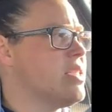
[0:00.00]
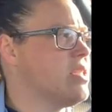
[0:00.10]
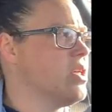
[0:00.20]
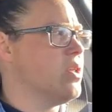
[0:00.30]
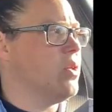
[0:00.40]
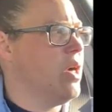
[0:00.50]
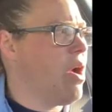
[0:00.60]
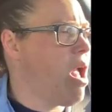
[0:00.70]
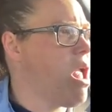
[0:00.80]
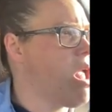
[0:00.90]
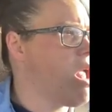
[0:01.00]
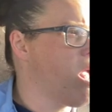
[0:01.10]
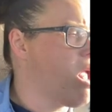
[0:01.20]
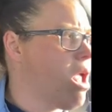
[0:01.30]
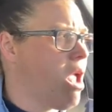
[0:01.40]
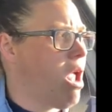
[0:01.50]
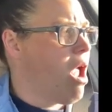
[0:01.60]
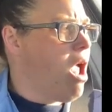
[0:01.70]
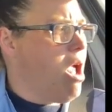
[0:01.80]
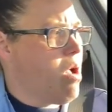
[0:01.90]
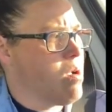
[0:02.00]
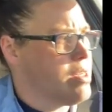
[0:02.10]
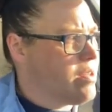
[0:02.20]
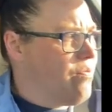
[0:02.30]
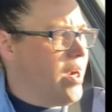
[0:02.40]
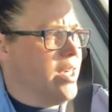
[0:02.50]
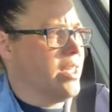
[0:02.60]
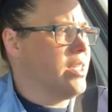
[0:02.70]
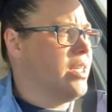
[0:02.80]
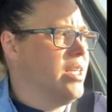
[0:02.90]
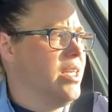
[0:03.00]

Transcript: So, oh, it's a fire.